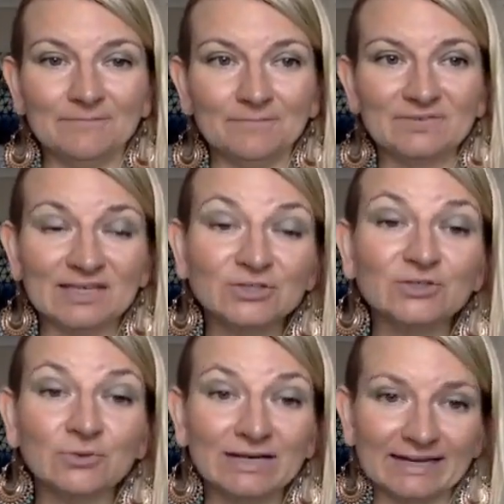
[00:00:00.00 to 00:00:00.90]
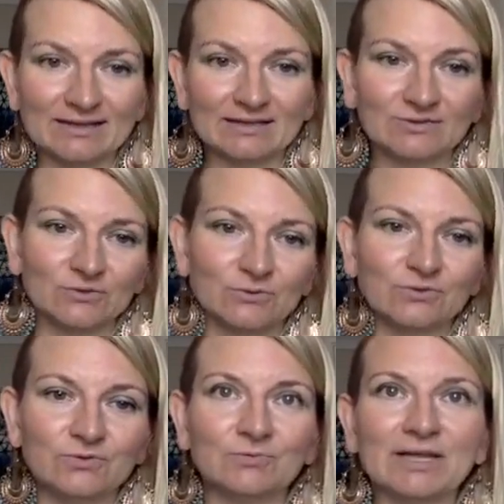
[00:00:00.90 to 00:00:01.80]
send you a link to
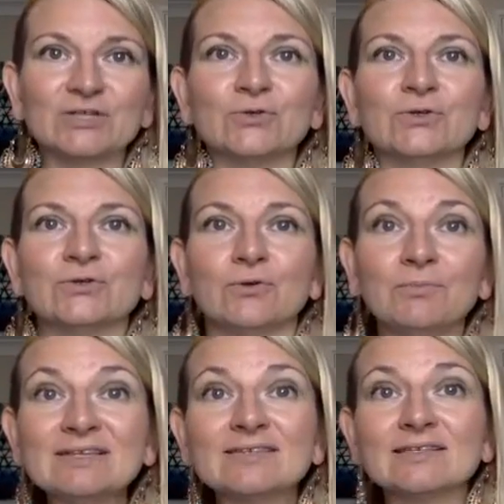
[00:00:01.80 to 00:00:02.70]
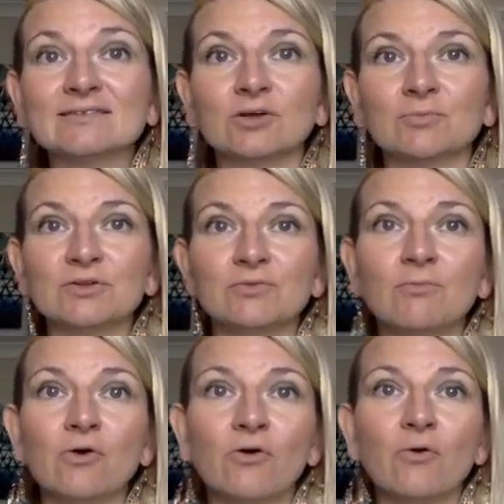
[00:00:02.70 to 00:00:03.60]
make sure you don't miss it. It's going to be
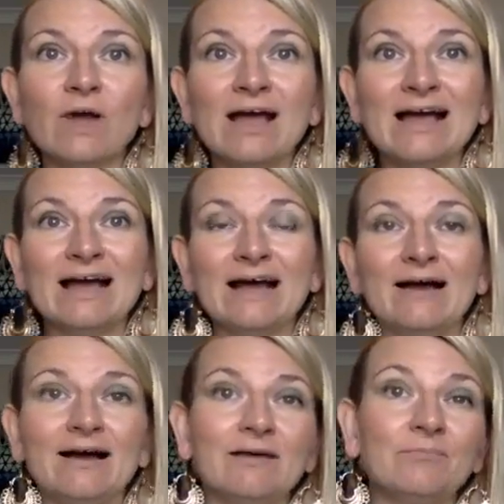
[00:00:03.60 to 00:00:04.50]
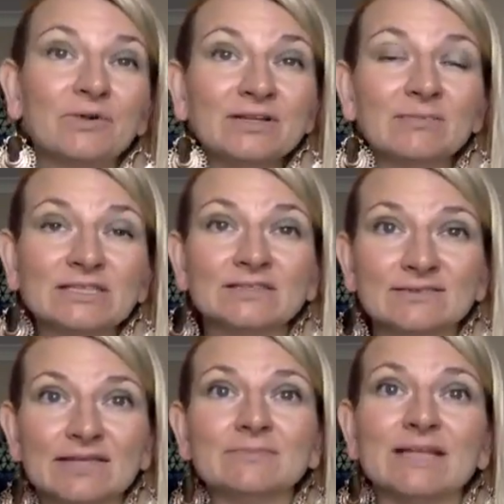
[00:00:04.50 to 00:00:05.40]
tomorrow, pretty much the
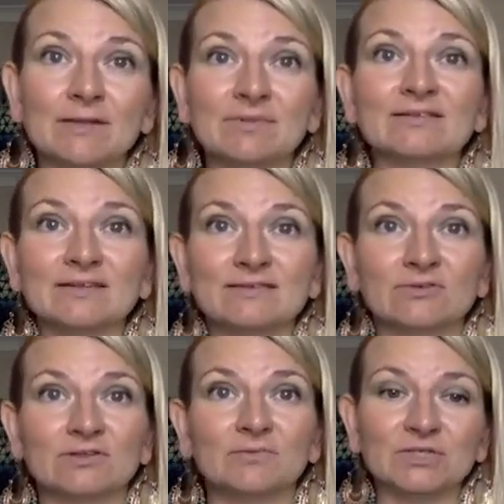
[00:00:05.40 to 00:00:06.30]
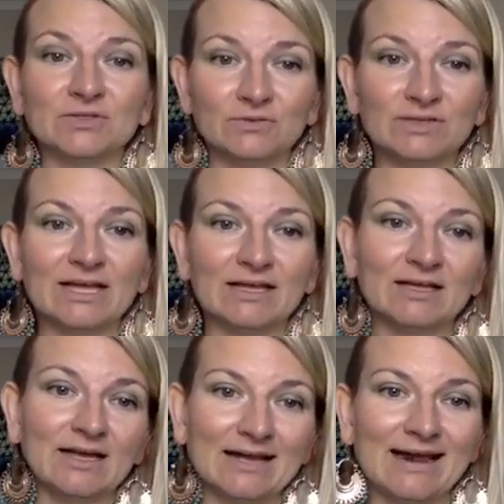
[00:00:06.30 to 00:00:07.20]
same time as this transmission today,
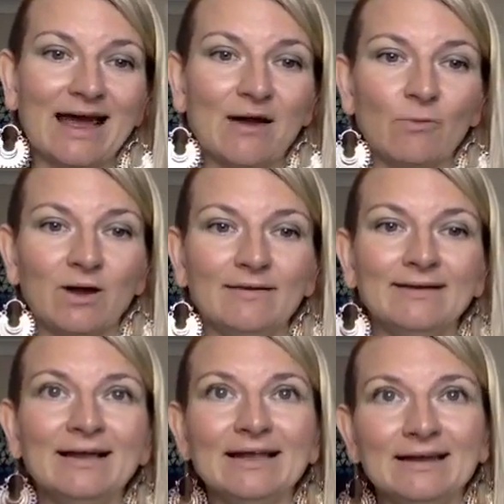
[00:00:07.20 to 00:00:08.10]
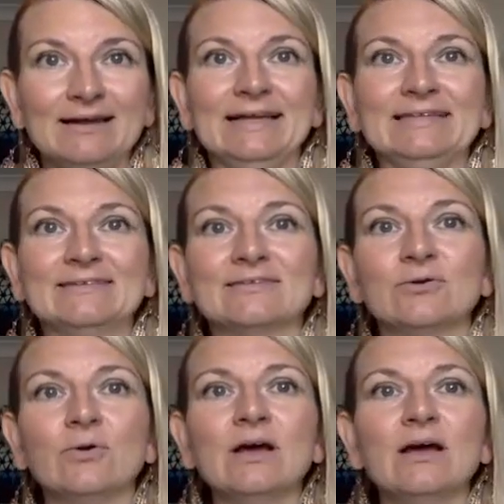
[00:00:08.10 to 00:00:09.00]
an hour late.
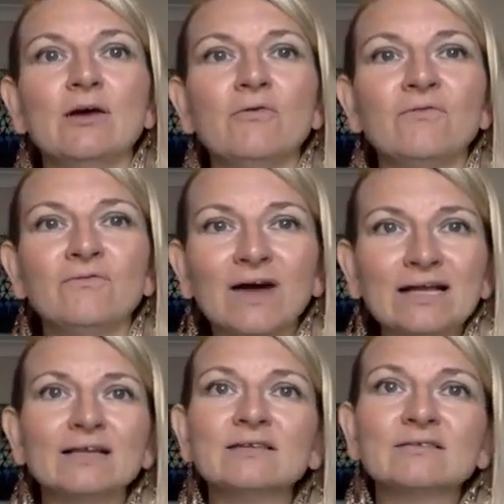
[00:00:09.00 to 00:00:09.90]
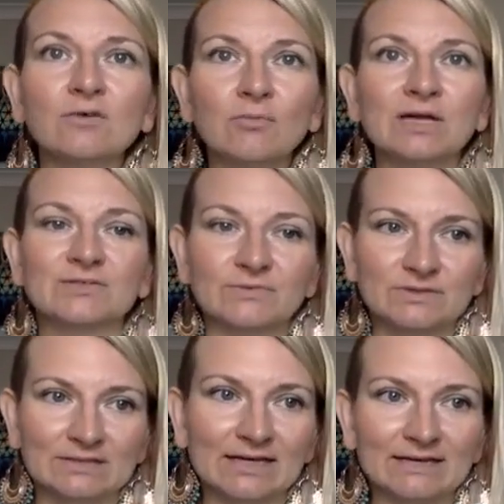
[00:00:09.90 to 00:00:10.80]
So thank you so much for
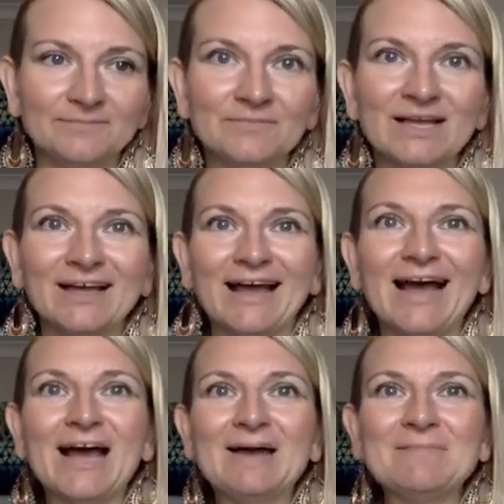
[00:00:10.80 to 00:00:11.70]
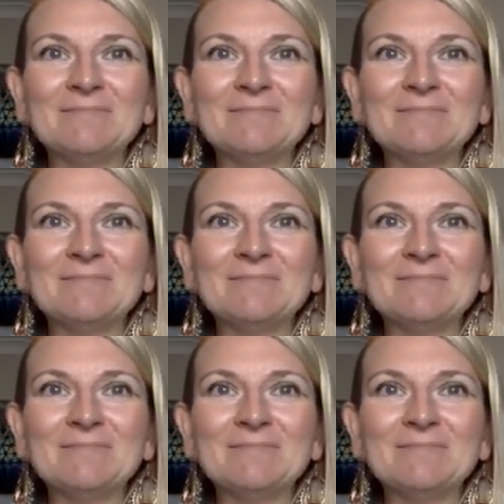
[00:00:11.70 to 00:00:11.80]
today. I'm